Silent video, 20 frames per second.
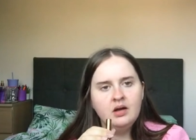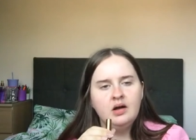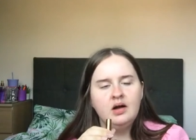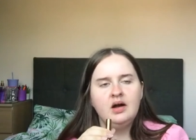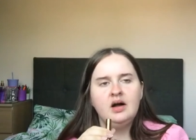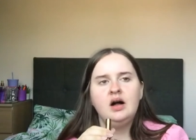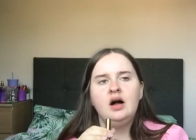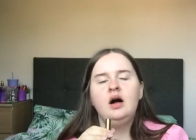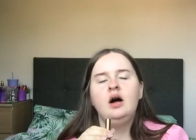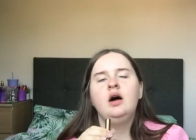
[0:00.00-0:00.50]

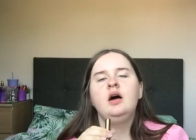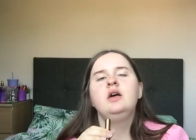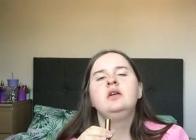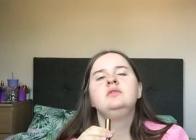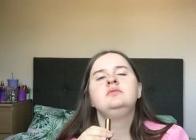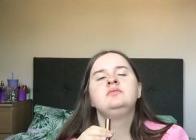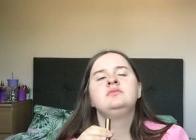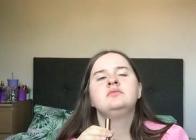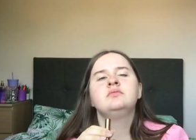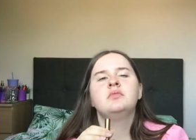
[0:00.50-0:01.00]
Uh oh,
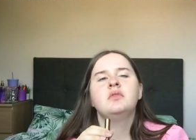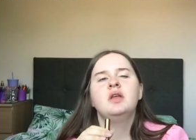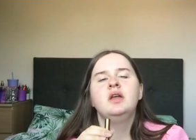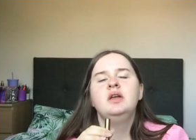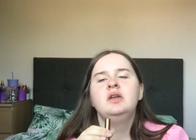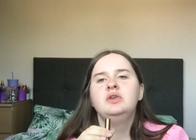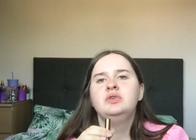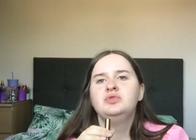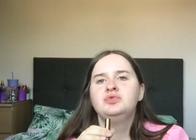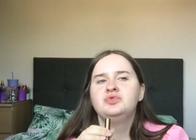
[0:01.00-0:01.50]

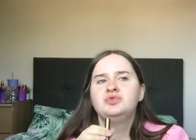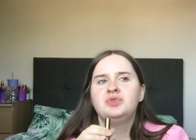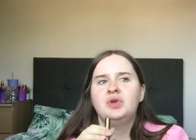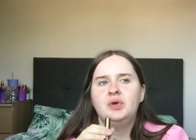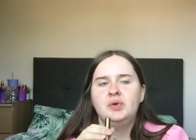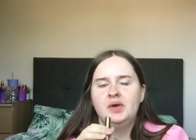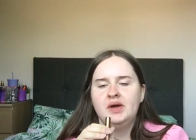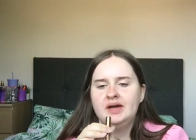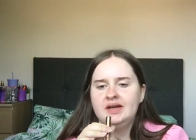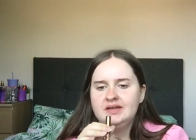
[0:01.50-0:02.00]

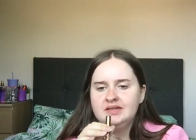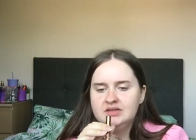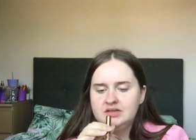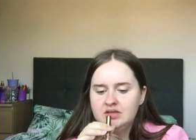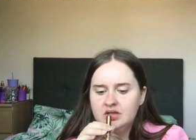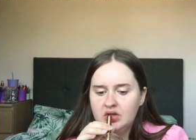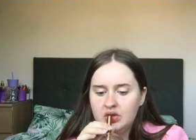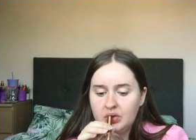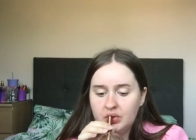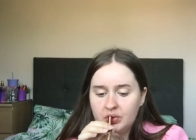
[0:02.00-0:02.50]
so nice.